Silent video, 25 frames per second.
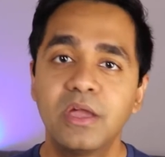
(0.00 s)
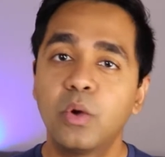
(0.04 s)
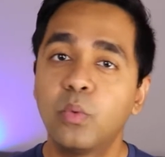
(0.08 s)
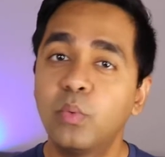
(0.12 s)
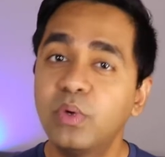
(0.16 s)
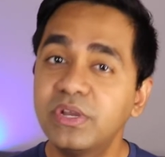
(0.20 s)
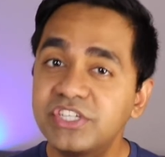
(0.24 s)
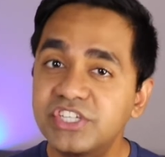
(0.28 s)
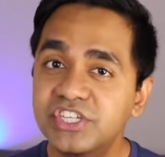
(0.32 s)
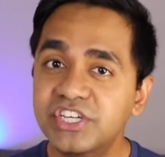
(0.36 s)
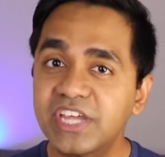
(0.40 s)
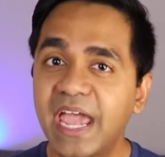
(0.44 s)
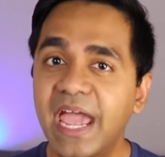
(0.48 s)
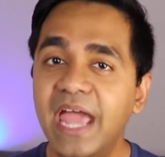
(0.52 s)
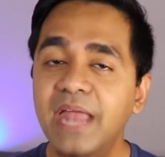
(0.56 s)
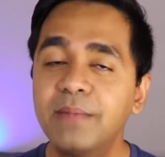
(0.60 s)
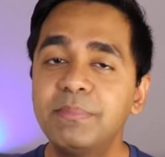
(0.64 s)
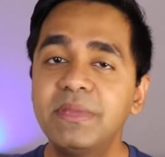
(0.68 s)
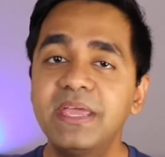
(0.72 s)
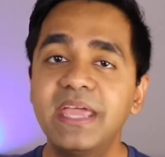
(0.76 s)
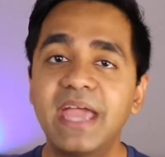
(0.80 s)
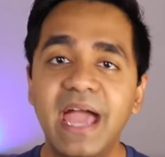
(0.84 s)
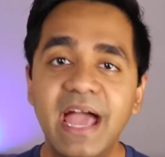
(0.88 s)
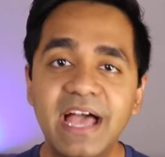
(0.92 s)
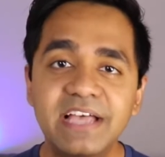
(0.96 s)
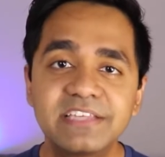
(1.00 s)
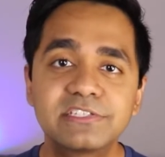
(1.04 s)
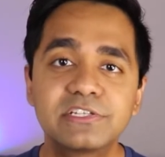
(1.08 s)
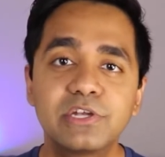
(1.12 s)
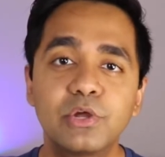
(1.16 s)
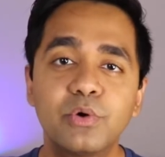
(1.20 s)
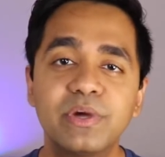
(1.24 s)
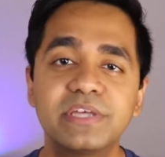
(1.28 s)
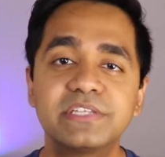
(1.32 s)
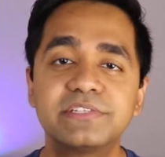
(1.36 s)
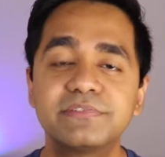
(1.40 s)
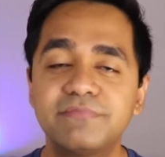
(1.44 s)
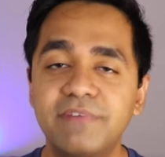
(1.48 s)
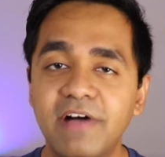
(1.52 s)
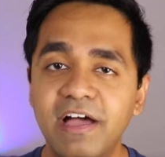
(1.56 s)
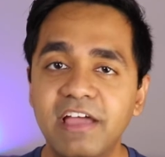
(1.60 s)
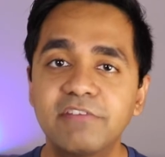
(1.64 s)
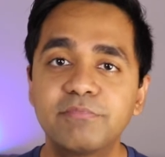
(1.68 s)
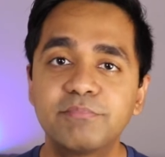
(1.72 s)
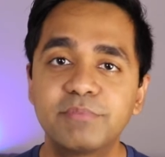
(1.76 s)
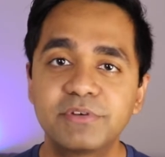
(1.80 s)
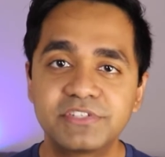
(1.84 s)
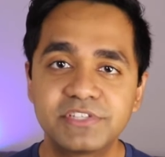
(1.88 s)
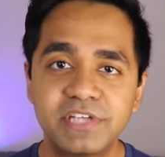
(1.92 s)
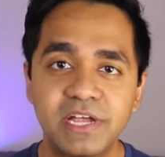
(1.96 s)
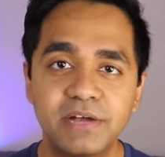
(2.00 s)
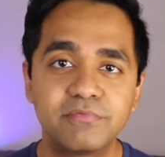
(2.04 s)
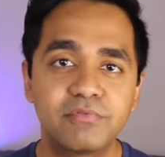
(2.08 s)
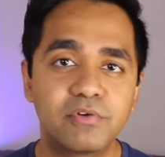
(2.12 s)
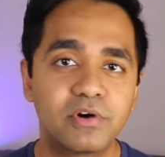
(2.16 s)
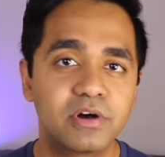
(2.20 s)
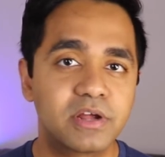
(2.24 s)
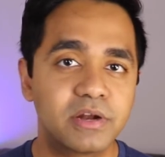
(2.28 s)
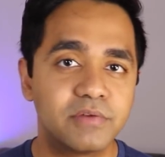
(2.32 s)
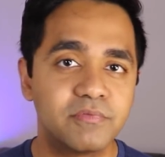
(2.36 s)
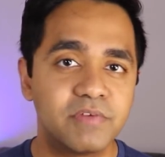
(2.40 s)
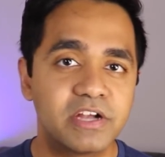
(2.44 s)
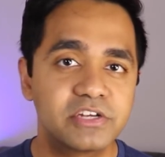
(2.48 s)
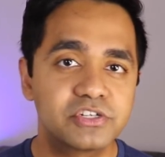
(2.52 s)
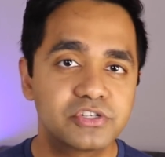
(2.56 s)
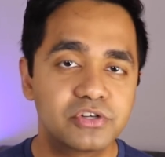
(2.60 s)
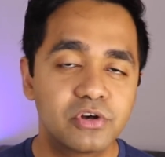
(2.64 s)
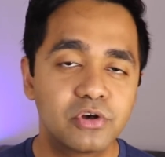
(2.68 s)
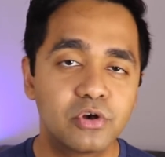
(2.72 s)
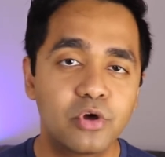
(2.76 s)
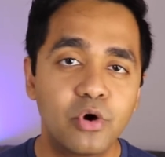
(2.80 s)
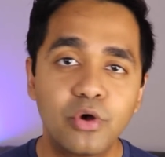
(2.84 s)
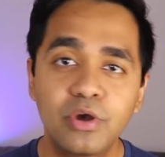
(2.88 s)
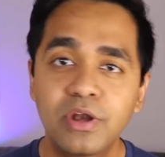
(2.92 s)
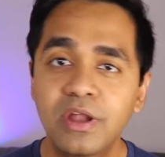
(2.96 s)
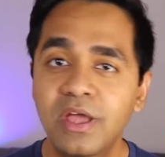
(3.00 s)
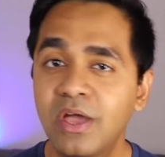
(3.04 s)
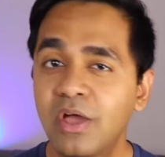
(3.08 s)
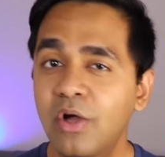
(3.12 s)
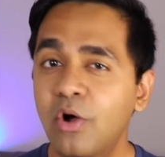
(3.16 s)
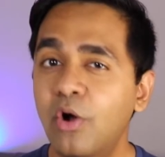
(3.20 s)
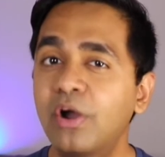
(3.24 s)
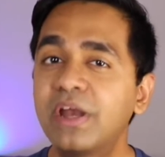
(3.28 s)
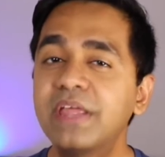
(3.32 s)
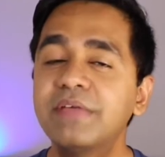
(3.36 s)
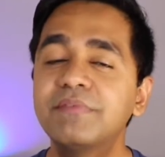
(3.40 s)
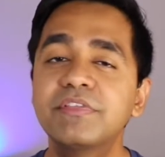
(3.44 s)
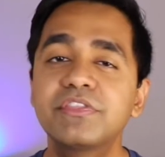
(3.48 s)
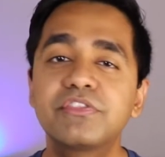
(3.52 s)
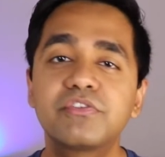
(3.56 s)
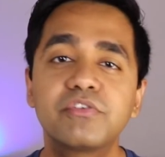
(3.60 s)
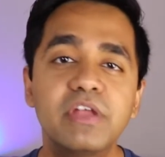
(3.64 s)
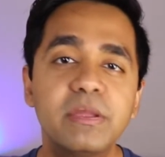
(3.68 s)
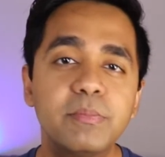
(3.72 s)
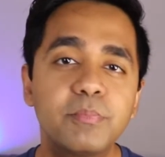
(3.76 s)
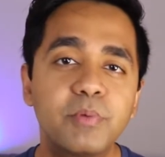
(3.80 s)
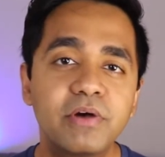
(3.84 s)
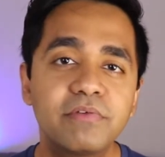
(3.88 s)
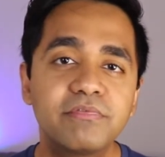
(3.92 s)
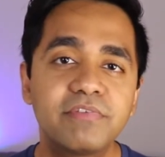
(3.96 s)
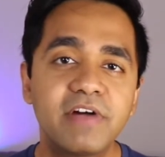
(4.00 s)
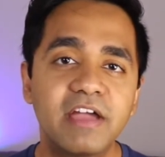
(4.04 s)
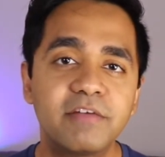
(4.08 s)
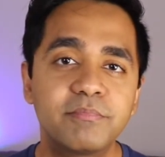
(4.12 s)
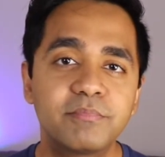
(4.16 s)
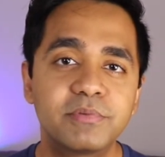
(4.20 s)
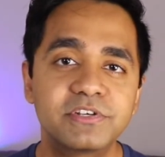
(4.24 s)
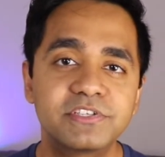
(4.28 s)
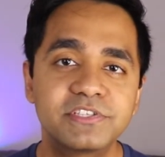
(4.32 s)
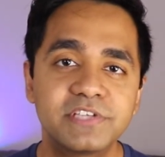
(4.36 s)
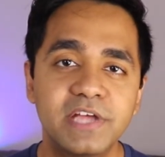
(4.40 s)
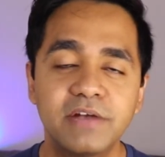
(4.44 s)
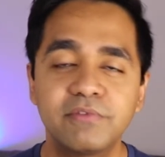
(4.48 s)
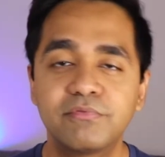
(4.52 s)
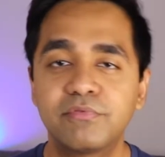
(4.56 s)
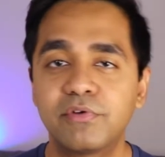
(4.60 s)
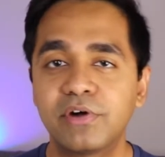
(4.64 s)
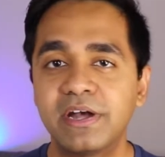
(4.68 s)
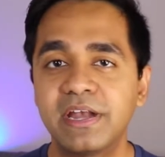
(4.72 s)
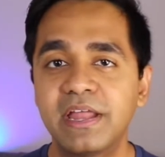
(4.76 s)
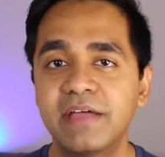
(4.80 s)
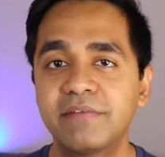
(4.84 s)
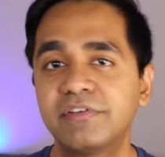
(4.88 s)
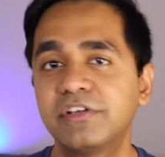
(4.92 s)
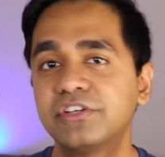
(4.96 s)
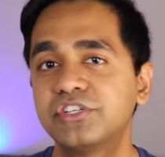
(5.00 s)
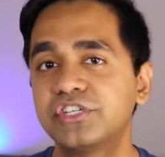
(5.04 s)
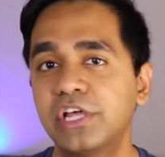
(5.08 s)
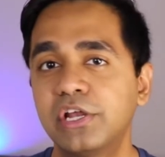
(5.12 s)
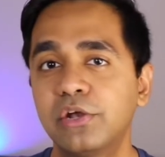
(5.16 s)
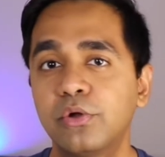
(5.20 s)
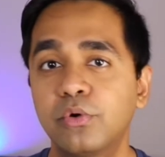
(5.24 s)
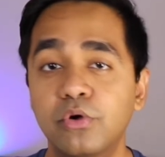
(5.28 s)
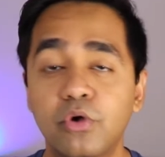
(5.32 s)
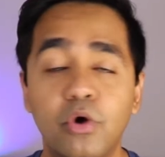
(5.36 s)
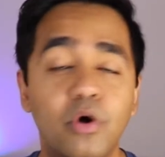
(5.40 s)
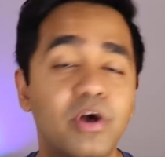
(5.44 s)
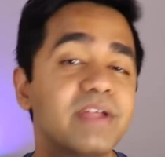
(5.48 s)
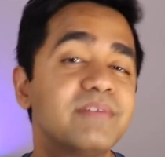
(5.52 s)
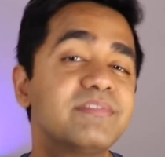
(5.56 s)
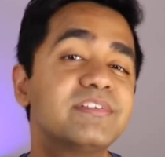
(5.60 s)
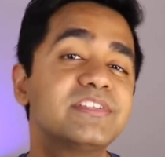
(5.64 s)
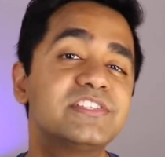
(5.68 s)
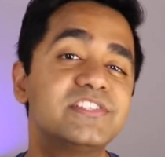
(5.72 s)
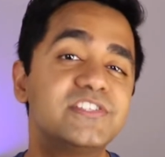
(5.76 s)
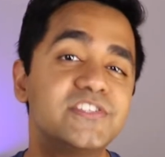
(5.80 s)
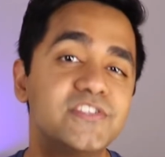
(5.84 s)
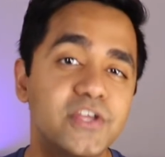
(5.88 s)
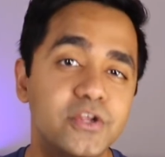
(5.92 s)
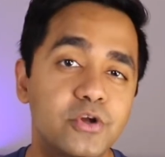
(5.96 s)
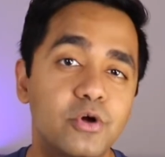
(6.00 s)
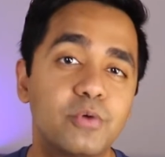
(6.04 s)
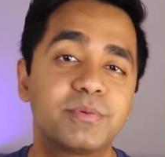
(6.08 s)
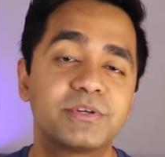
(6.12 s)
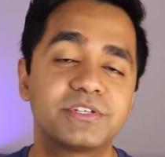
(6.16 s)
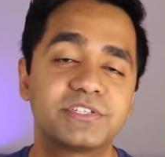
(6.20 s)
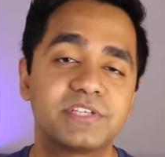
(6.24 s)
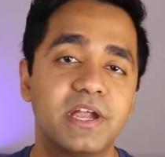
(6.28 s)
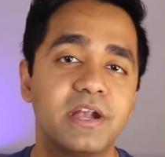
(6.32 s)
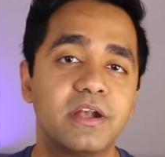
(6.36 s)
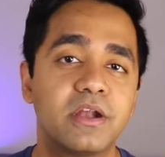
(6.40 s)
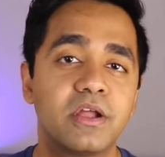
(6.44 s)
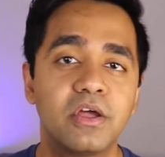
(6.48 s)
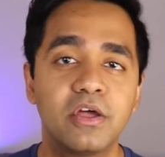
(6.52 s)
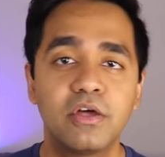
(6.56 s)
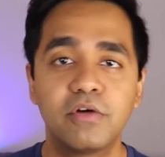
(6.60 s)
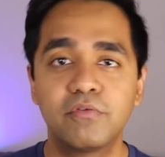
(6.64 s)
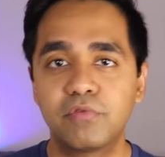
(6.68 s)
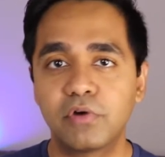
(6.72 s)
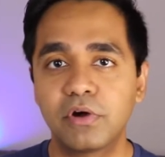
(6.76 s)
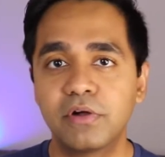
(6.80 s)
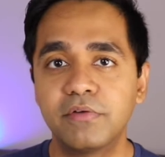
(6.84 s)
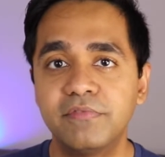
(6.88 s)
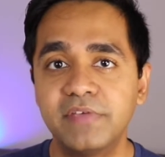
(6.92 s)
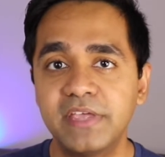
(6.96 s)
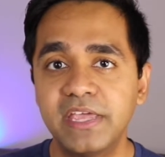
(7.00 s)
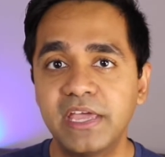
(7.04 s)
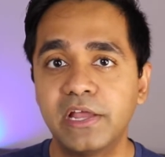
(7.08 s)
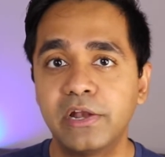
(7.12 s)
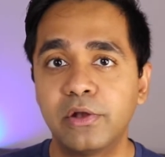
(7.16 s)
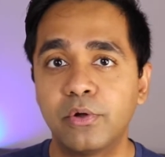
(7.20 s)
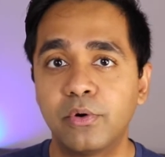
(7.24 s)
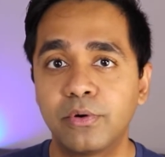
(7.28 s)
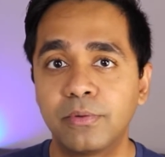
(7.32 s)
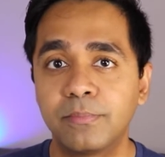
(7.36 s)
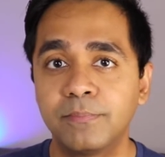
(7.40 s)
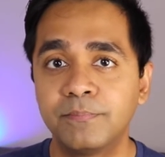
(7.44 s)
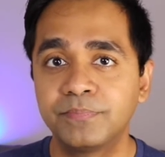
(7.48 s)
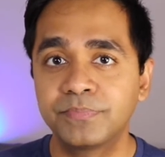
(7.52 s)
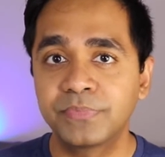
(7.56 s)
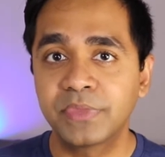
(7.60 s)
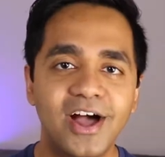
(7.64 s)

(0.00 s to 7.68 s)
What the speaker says: which can be as low as 5% for a conventional loan, or even 3.5% for an FHA loan, or even 0% for a VA loan.